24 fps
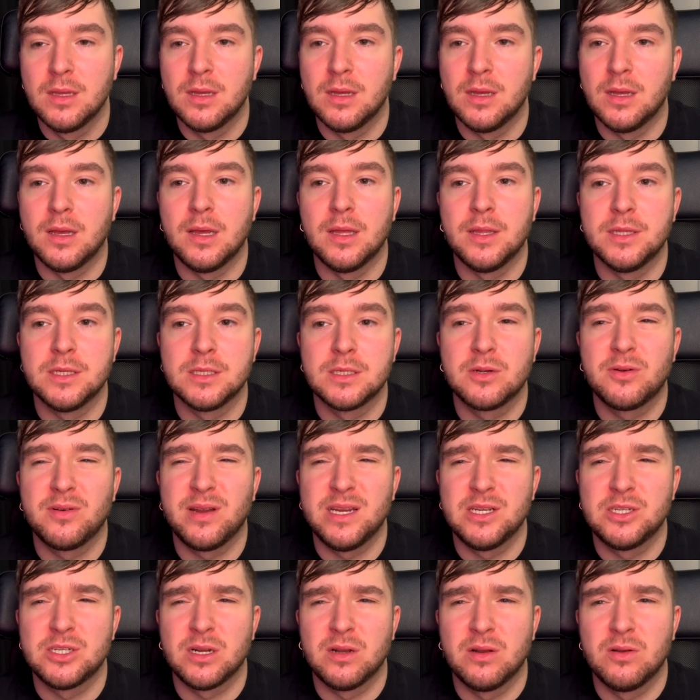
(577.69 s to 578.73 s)
Uh, there's a
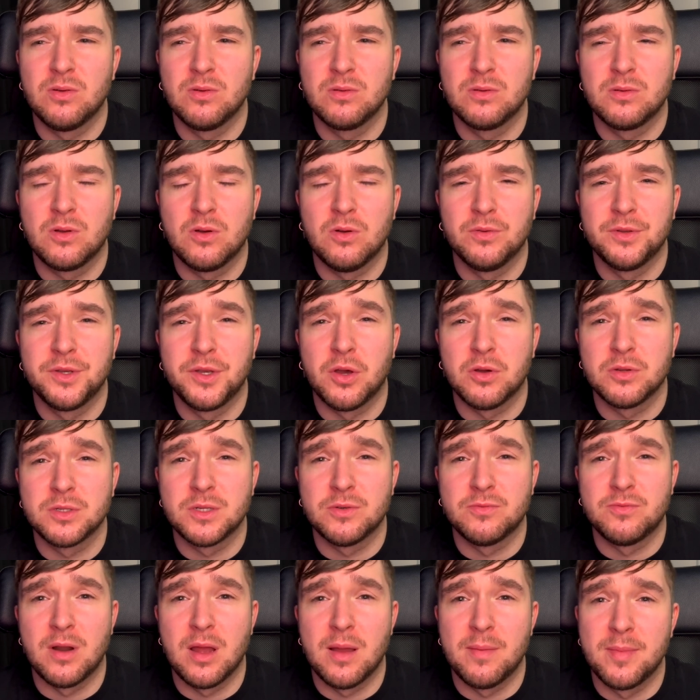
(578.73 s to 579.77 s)
great channel called
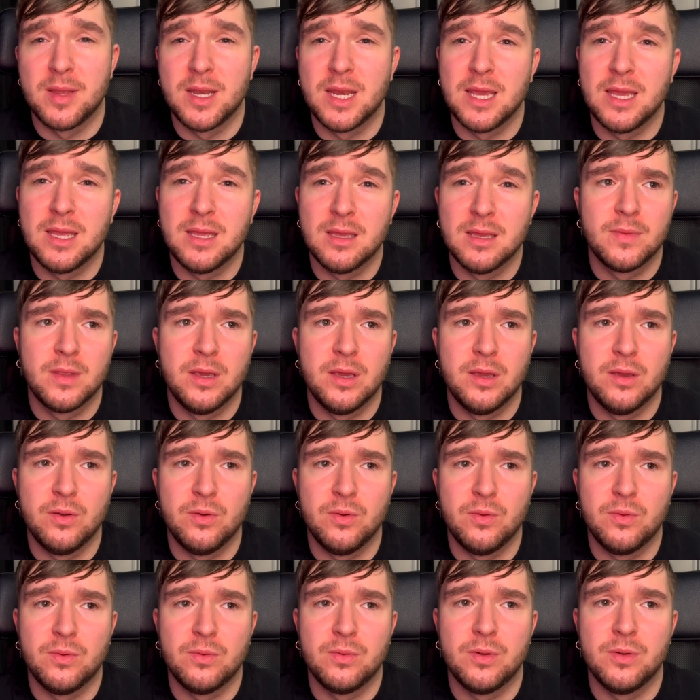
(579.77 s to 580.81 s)
Dr. Ramani
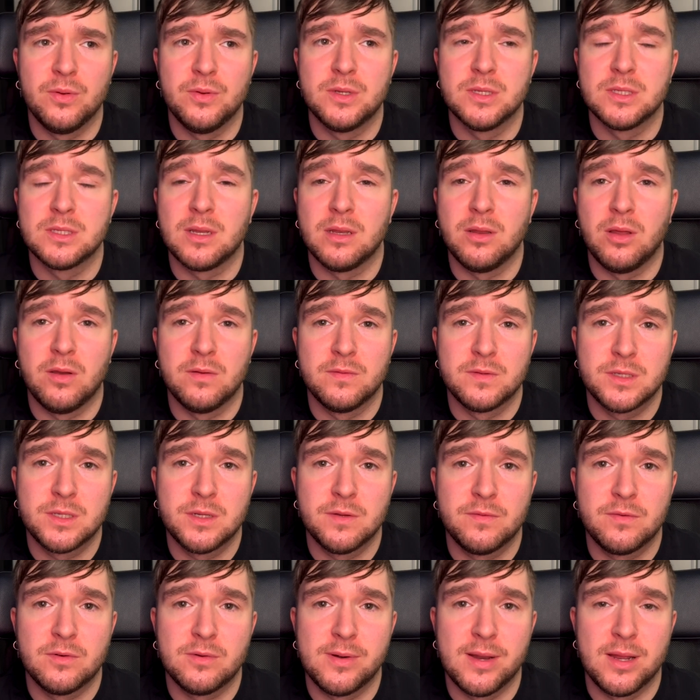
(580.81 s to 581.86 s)
who, who does a lot of
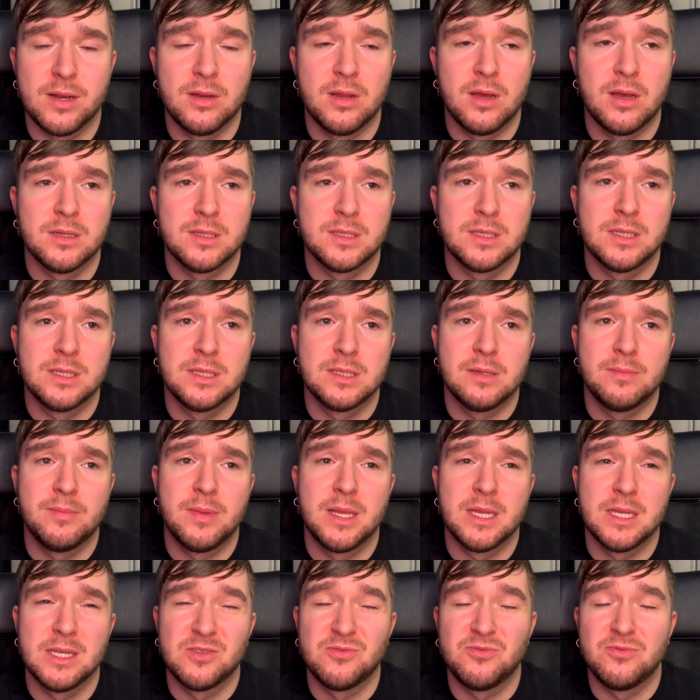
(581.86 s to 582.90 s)
stuff around narcissism
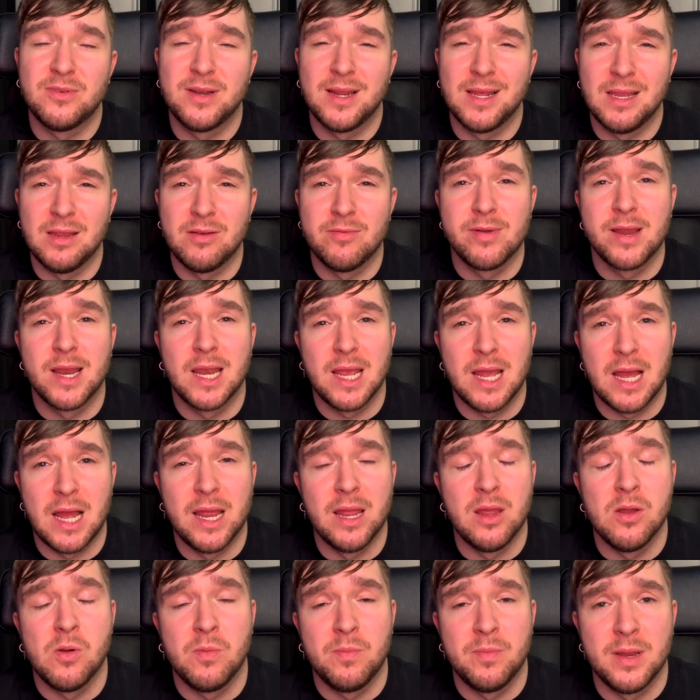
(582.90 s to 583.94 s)
and it's really, really
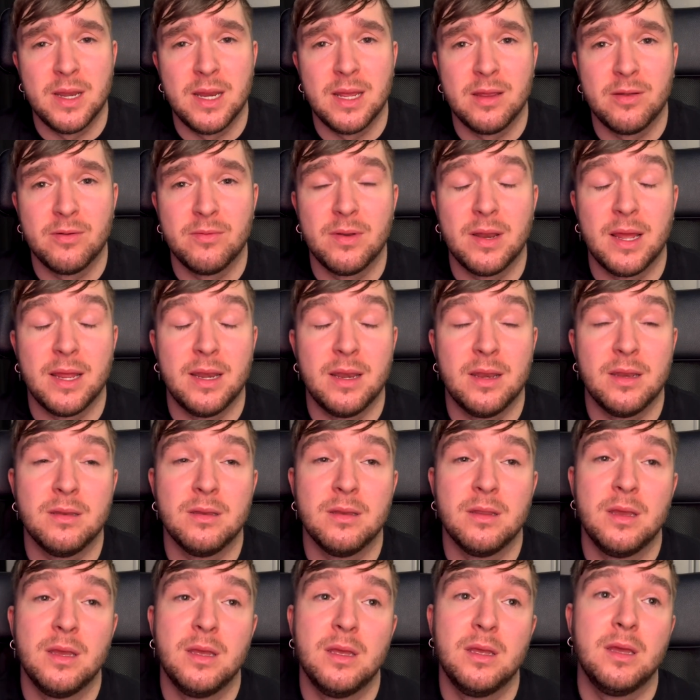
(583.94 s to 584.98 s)
eye opening and,
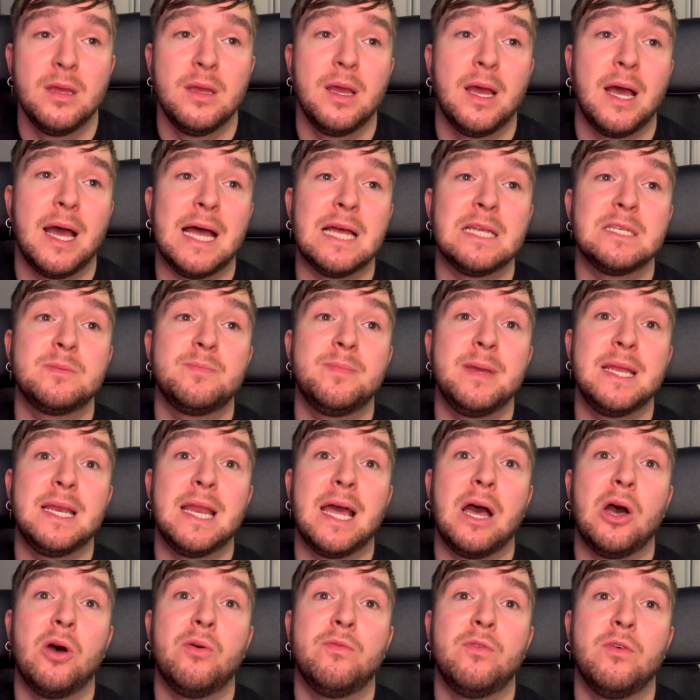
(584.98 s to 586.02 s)
and has been
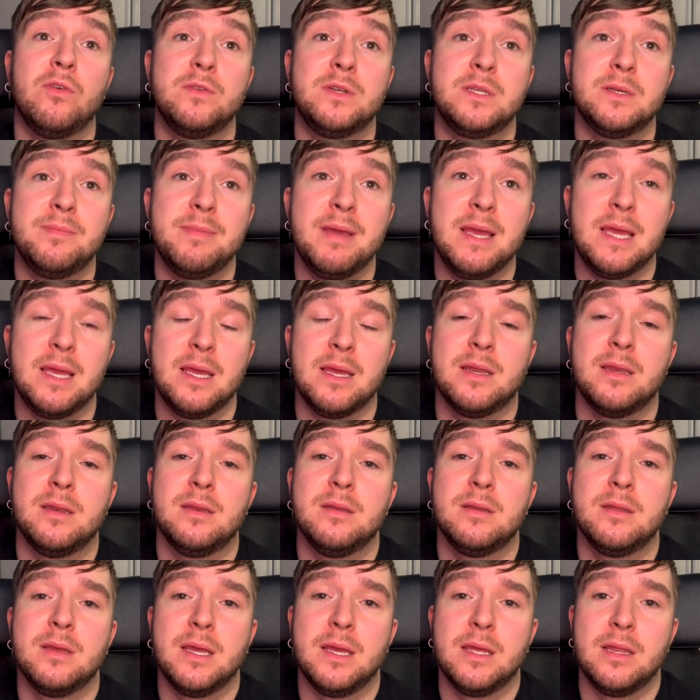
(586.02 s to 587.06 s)
helpful to me
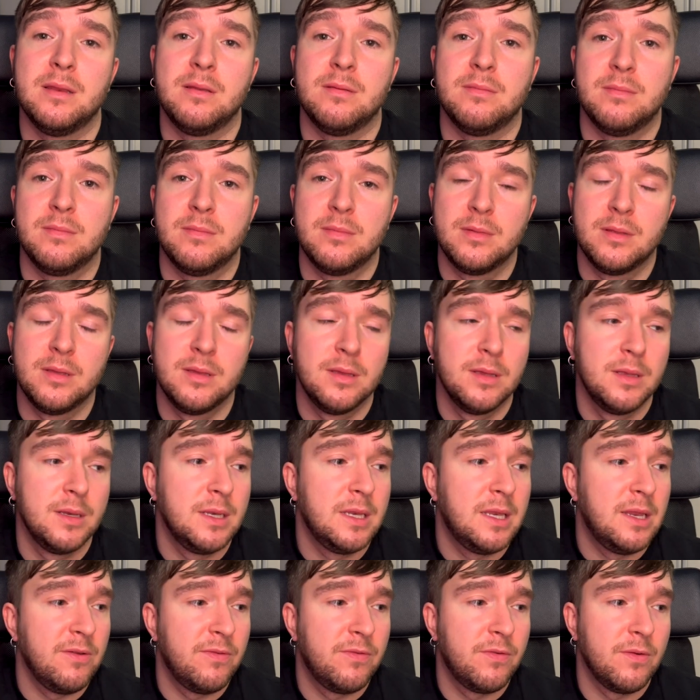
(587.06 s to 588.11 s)
in, in
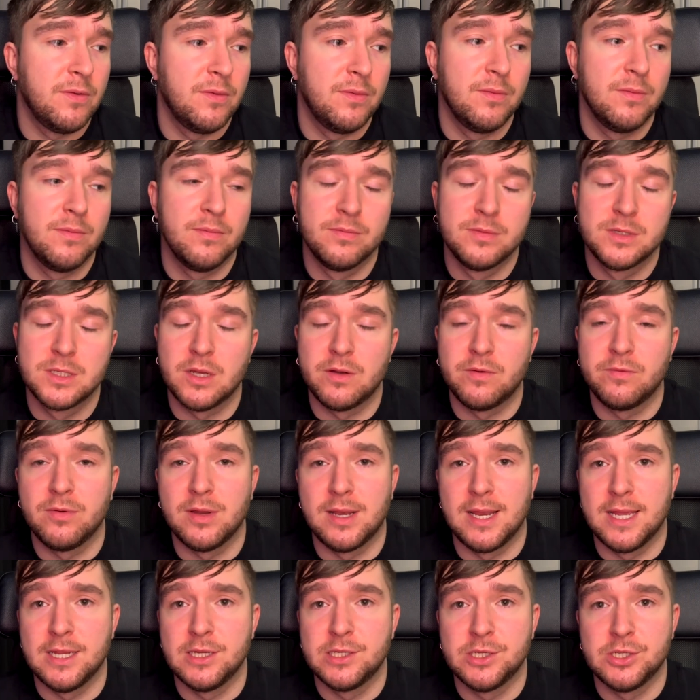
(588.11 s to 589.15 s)
different sort of
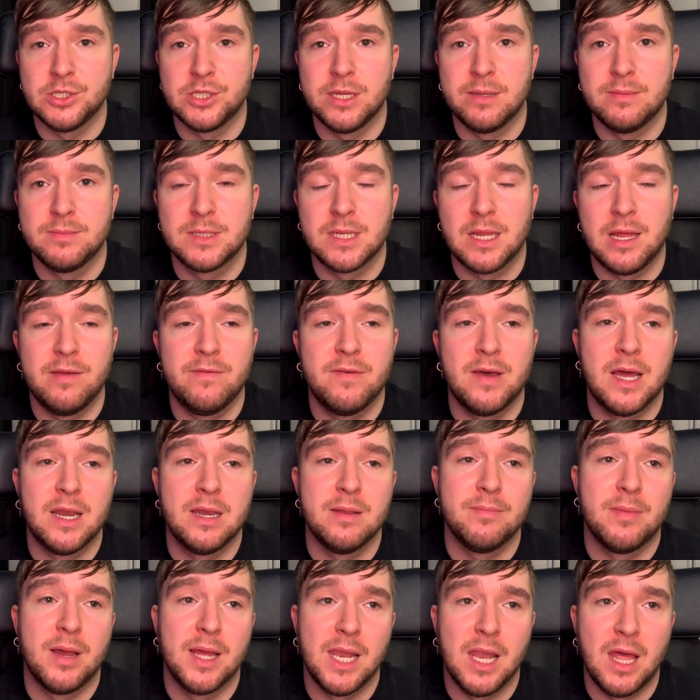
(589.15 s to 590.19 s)
relationships that I've had
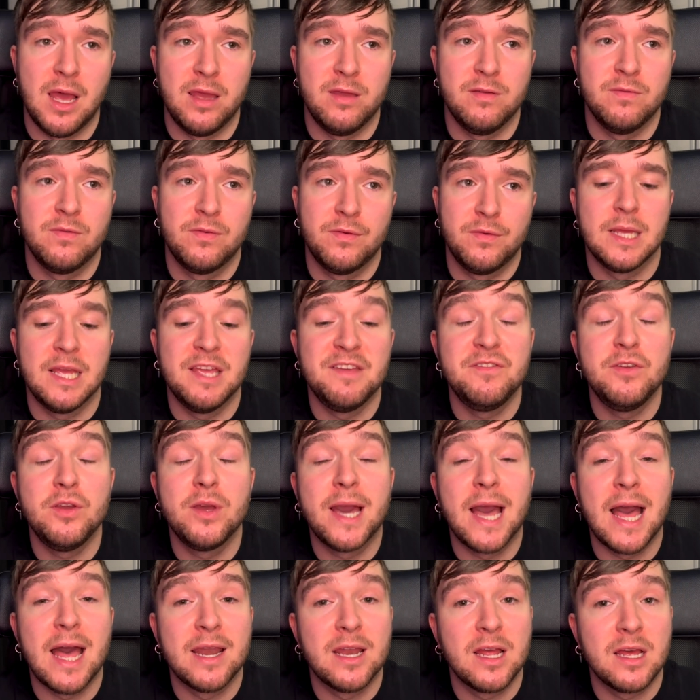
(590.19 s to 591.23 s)
in my life. If you
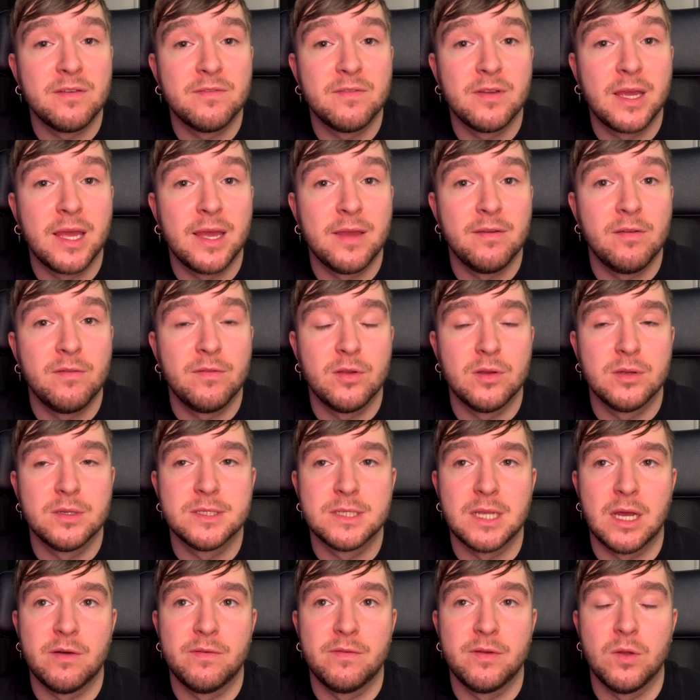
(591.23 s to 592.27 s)
can advocate for
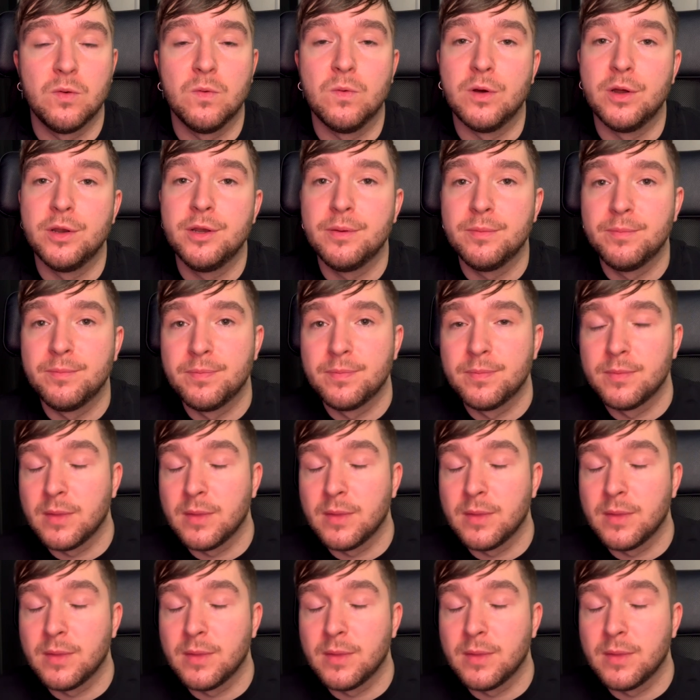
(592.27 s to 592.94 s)
yourself, I would.